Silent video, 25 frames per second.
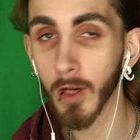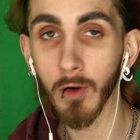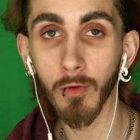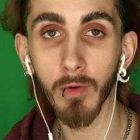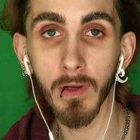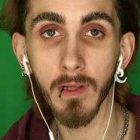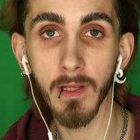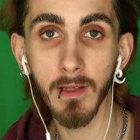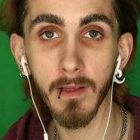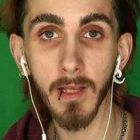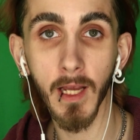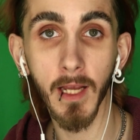do
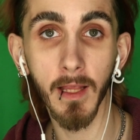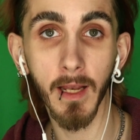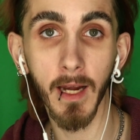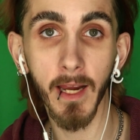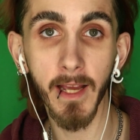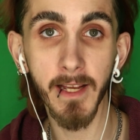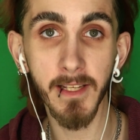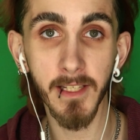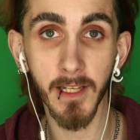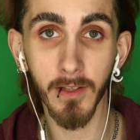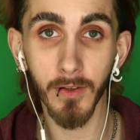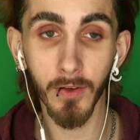with
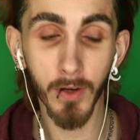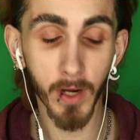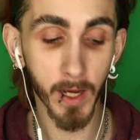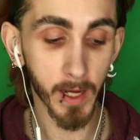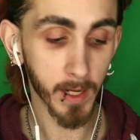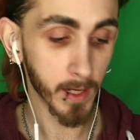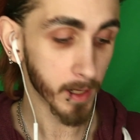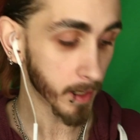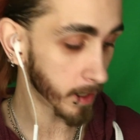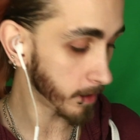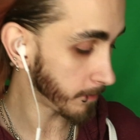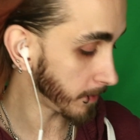Thiddiliza
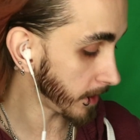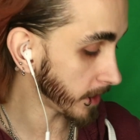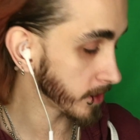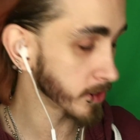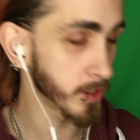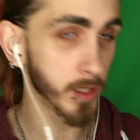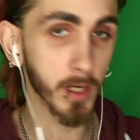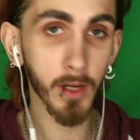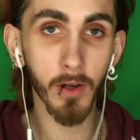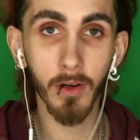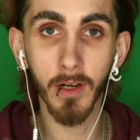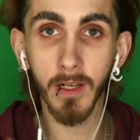today. I'm
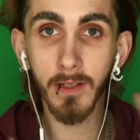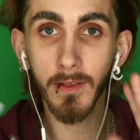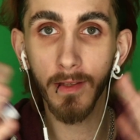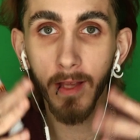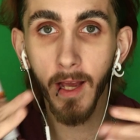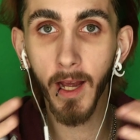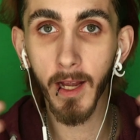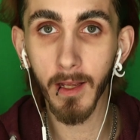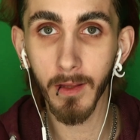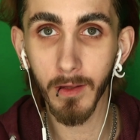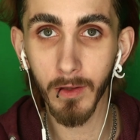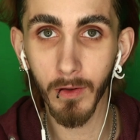actually gonna
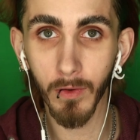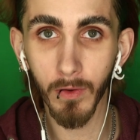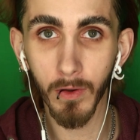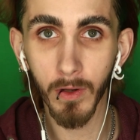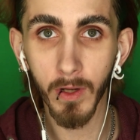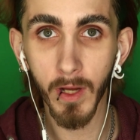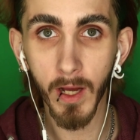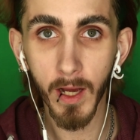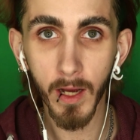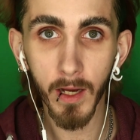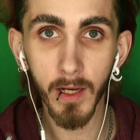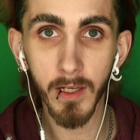try to
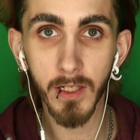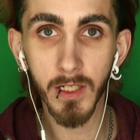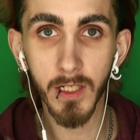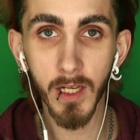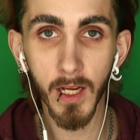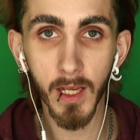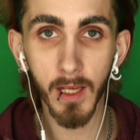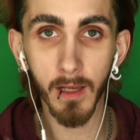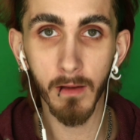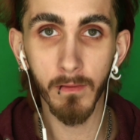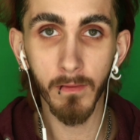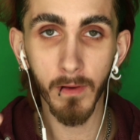
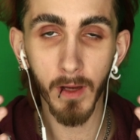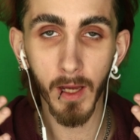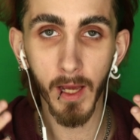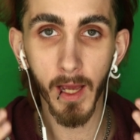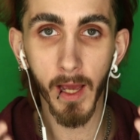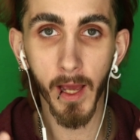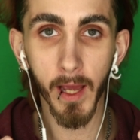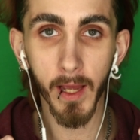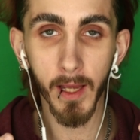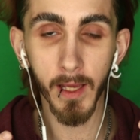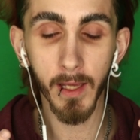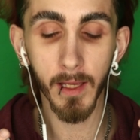achieve
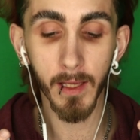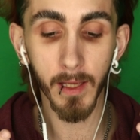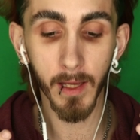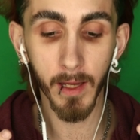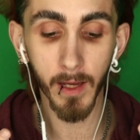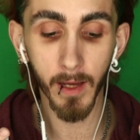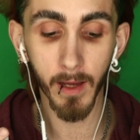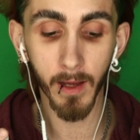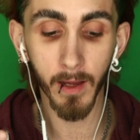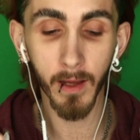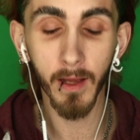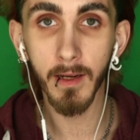
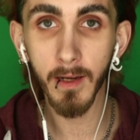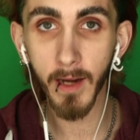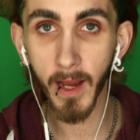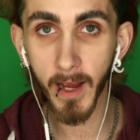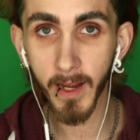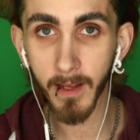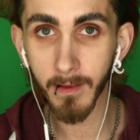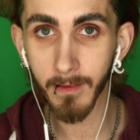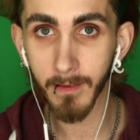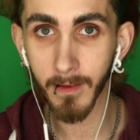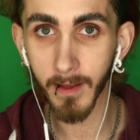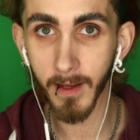a
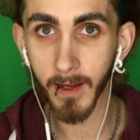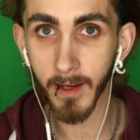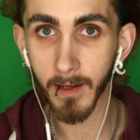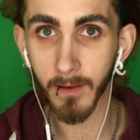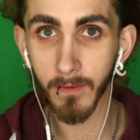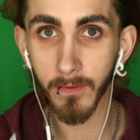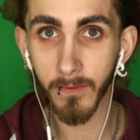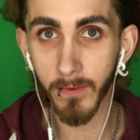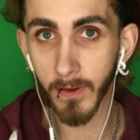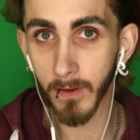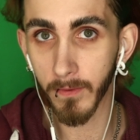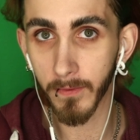
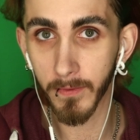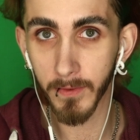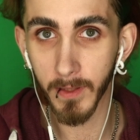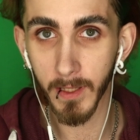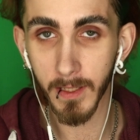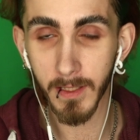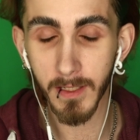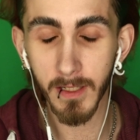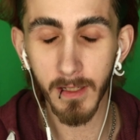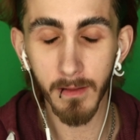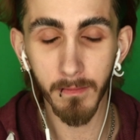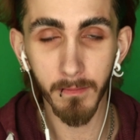
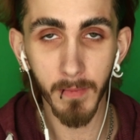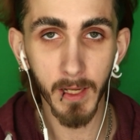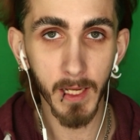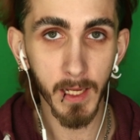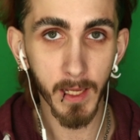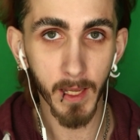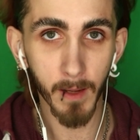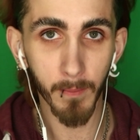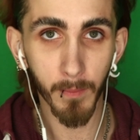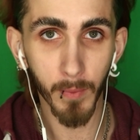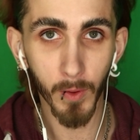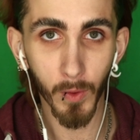1950s
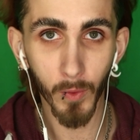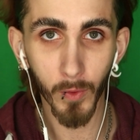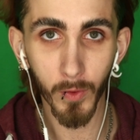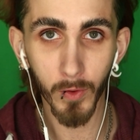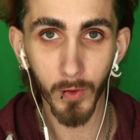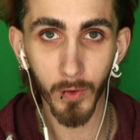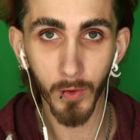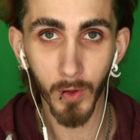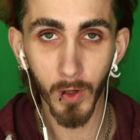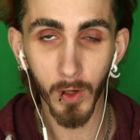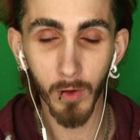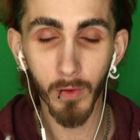makeup
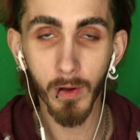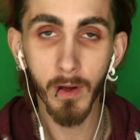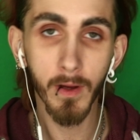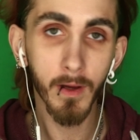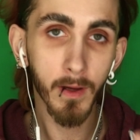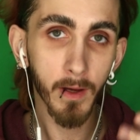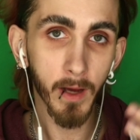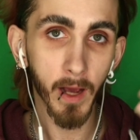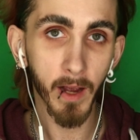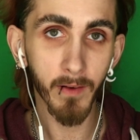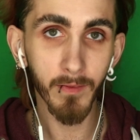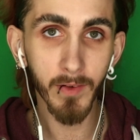look, you know.
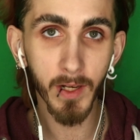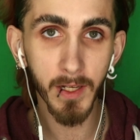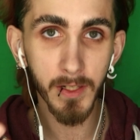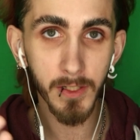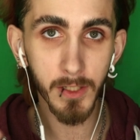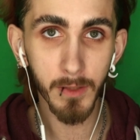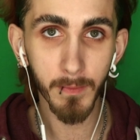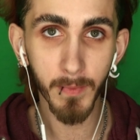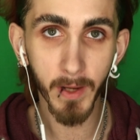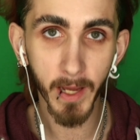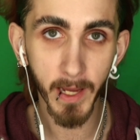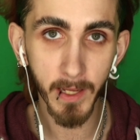I've done
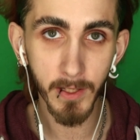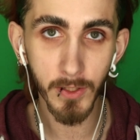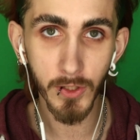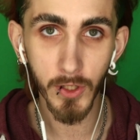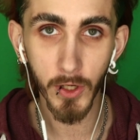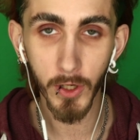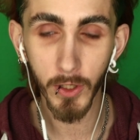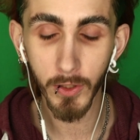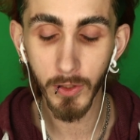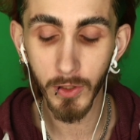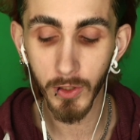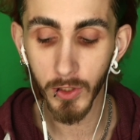some
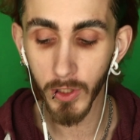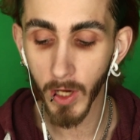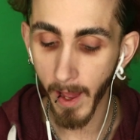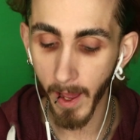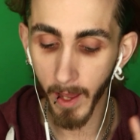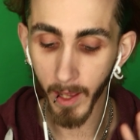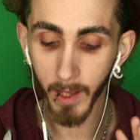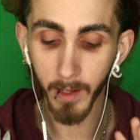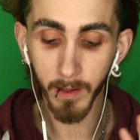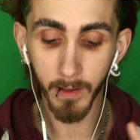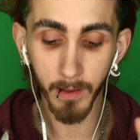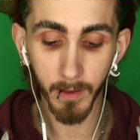research
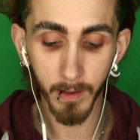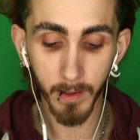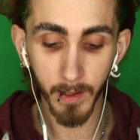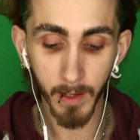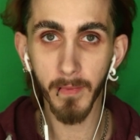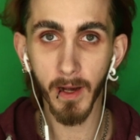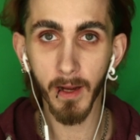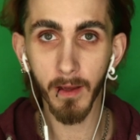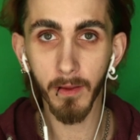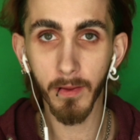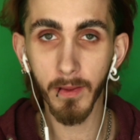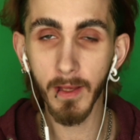and
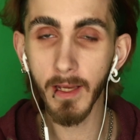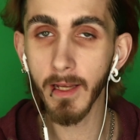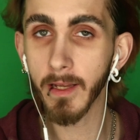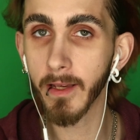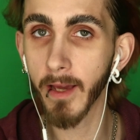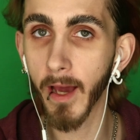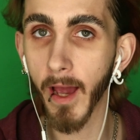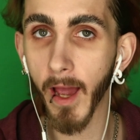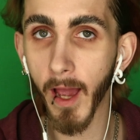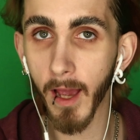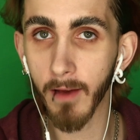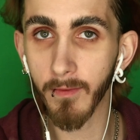I
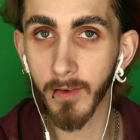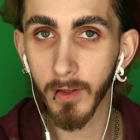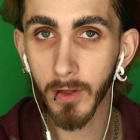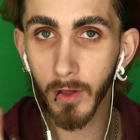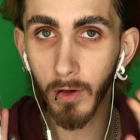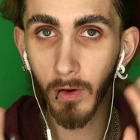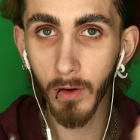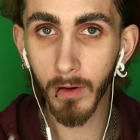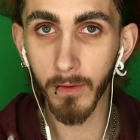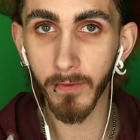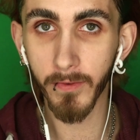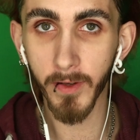think I have it
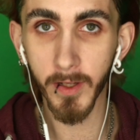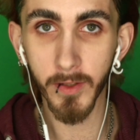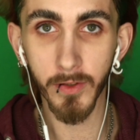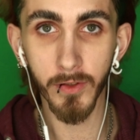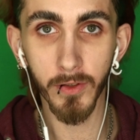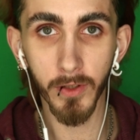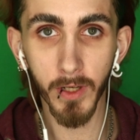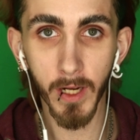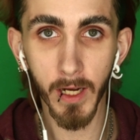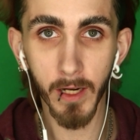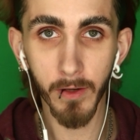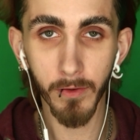all
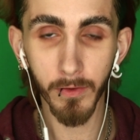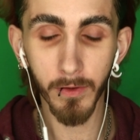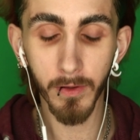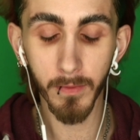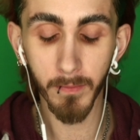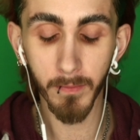figured out,